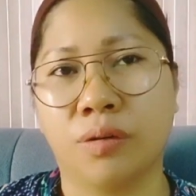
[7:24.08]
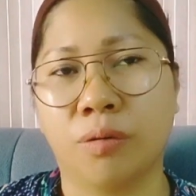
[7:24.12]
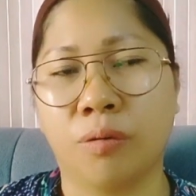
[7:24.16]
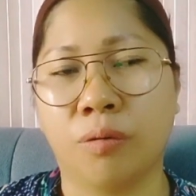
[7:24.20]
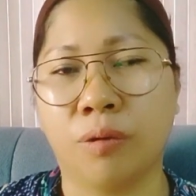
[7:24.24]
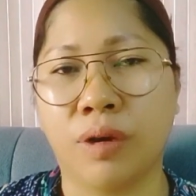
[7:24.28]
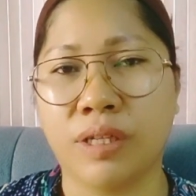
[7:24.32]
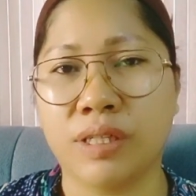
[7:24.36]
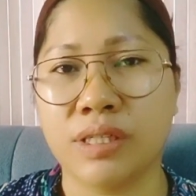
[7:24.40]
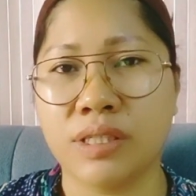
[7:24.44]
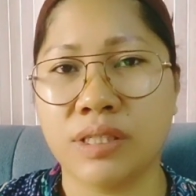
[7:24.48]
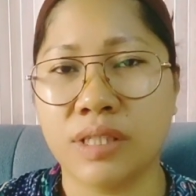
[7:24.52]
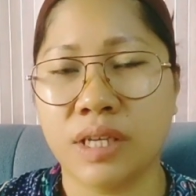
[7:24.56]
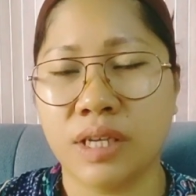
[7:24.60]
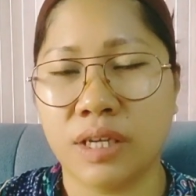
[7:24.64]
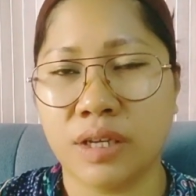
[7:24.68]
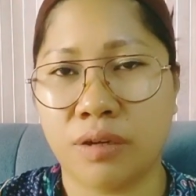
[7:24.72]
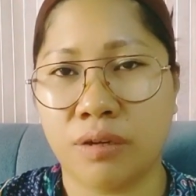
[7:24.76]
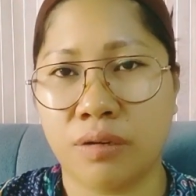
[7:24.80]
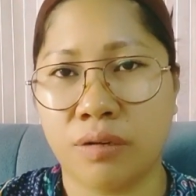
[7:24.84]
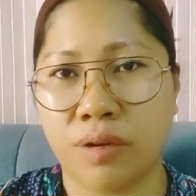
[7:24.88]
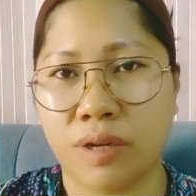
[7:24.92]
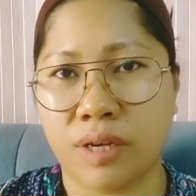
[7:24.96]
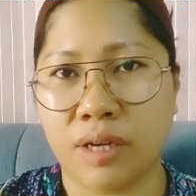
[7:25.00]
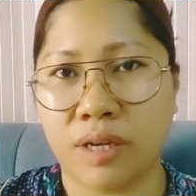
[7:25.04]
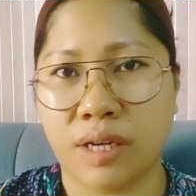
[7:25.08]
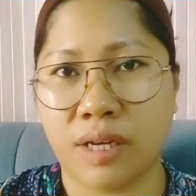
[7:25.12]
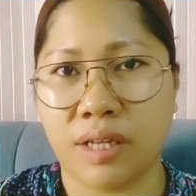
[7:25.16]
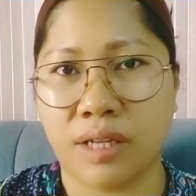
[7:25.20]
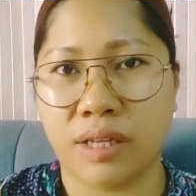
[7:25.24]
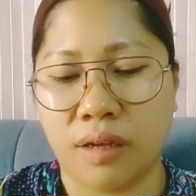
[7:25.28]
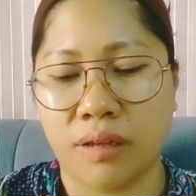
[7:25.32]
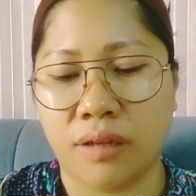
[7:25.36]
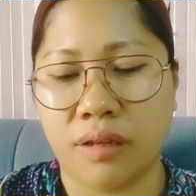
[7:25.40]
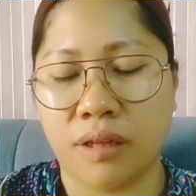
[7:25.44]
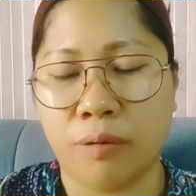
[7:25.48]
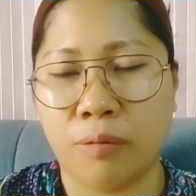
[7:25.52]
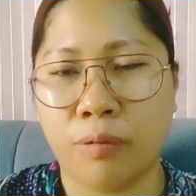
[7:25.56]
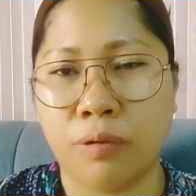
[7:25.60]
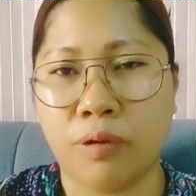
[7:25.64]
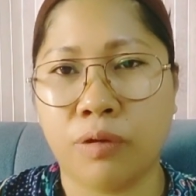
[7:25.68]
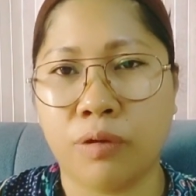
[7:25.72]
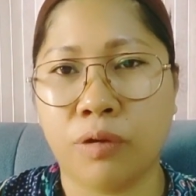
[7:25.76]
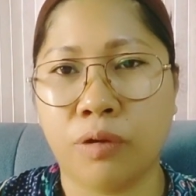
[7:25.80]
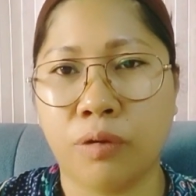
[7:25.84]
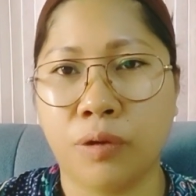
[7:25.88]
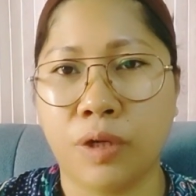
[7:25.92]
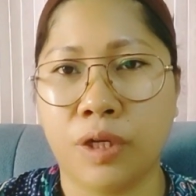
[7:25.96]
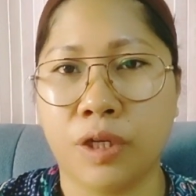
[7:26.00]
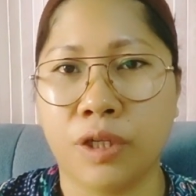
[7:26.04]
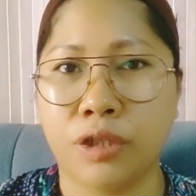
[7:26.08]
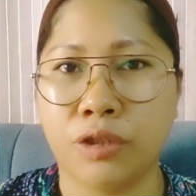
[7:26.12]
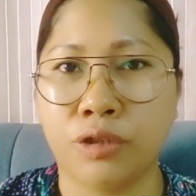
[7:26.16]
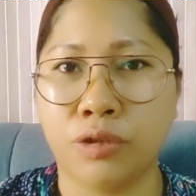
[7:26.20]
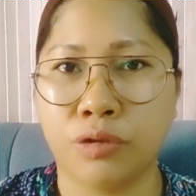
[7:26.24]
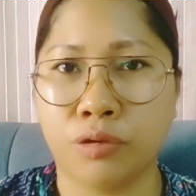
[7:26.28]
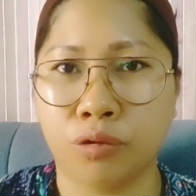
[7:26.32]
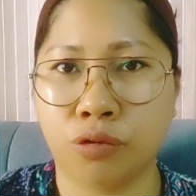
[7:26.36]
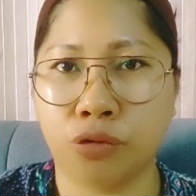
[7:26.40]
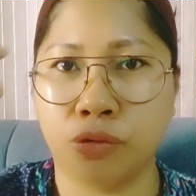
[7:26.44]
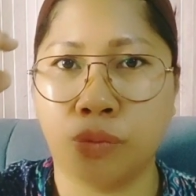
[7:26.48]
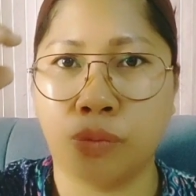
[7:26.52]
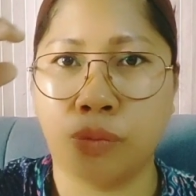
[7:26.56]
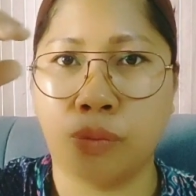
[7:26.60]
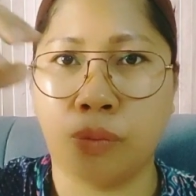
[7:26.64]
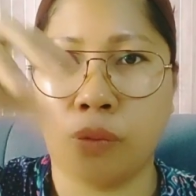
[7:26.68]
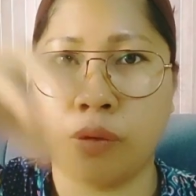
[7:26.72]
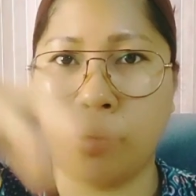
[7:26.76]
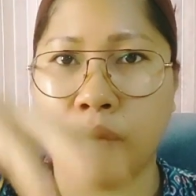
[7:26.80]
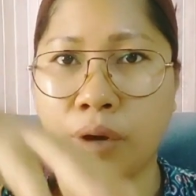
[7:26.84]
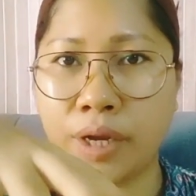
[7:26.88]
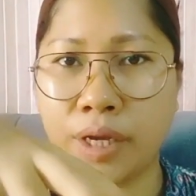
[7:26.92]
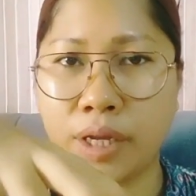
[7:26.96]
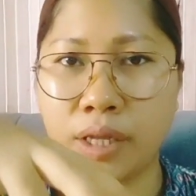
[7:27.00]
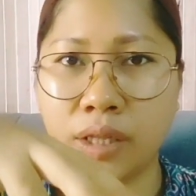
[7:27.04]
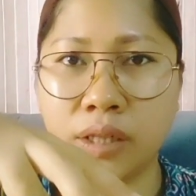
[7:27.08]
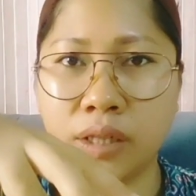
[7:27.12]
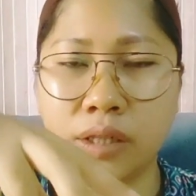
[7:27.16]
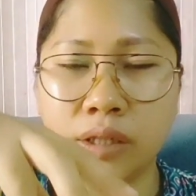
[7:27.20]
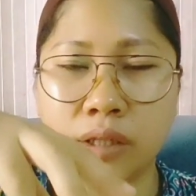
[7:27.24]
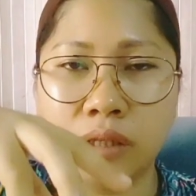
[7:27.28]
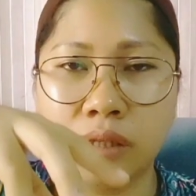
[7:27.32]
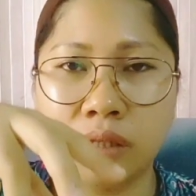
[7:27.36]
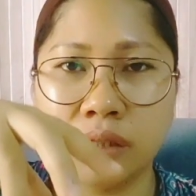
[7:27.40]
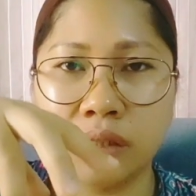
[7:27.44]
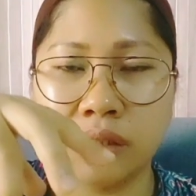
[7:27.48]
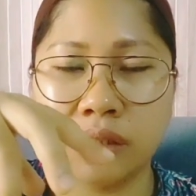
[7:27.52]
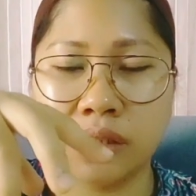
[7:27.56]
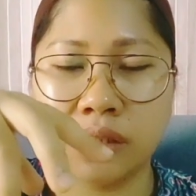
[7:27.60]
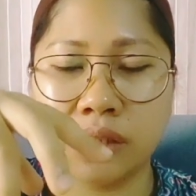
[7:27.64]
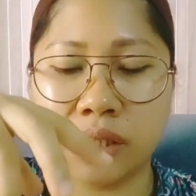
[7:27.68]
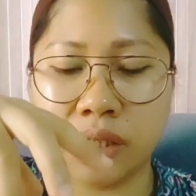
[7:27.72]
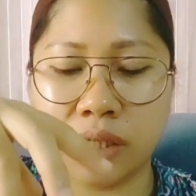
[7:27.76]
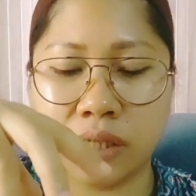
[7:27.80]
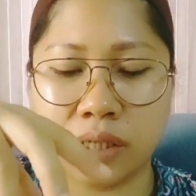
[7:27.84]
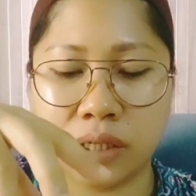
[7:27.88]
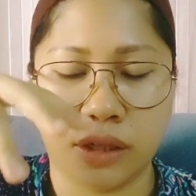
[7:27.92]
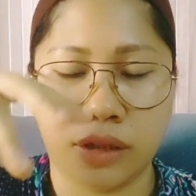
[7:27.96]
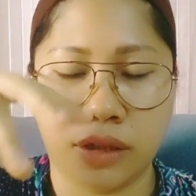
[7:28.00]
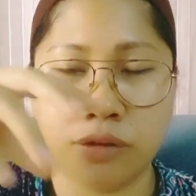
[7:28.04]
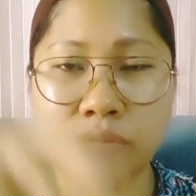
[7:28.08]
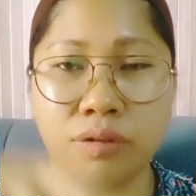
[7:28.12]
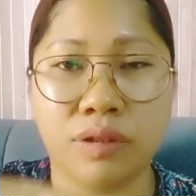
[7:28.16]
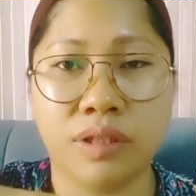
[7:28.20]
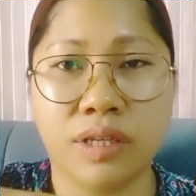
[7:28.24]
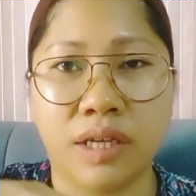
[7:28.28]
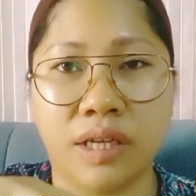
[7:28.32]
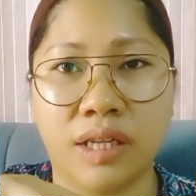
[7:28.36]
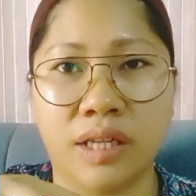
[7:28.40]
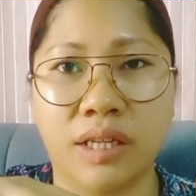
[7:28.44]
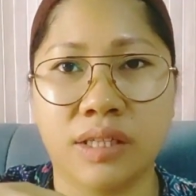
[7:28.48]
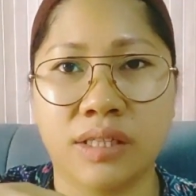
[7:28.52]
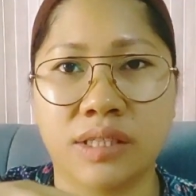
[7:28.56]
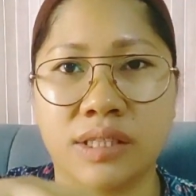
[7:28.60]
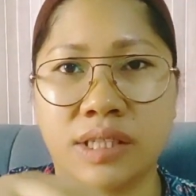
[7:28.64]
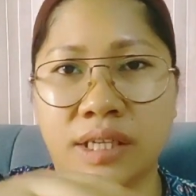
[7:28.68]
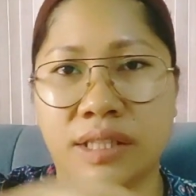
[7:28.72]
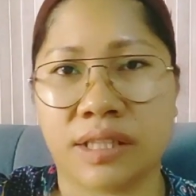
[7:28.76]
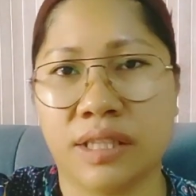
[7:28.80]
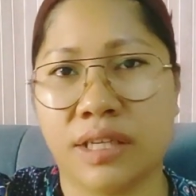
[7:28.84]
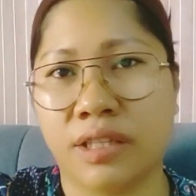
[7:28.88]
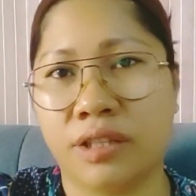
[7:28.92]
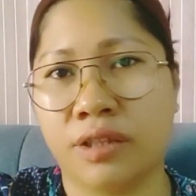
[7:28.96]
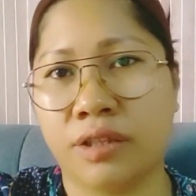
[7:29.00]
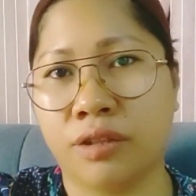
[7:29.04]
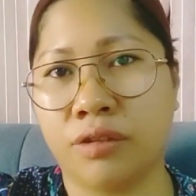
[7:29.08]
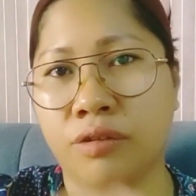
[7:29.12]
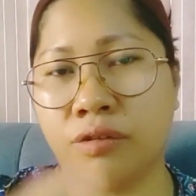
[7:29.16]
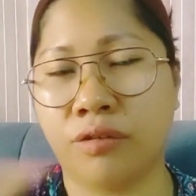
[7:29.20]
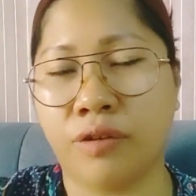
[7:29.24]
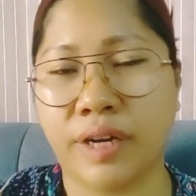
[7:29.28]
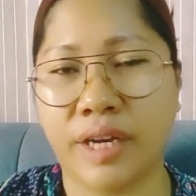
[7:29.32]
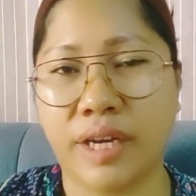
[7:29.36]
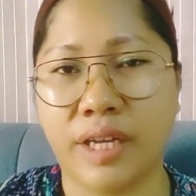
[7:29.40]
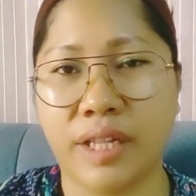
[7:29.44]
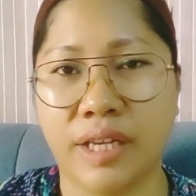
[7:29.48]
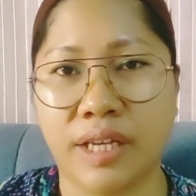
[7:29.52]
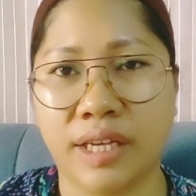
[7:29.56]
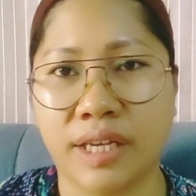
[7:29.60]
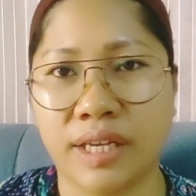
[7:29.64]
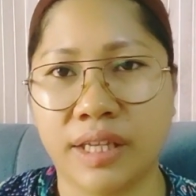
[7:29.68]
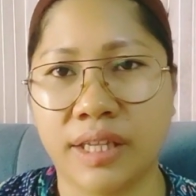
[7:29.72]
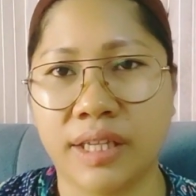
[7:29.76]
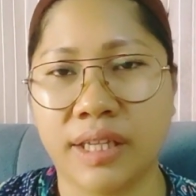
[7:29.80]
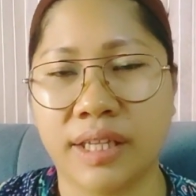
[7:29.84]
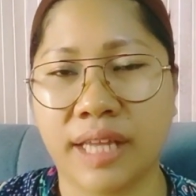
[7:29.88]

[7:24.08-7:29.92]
Once they cook it, they will going to boil the noodles and then drain it.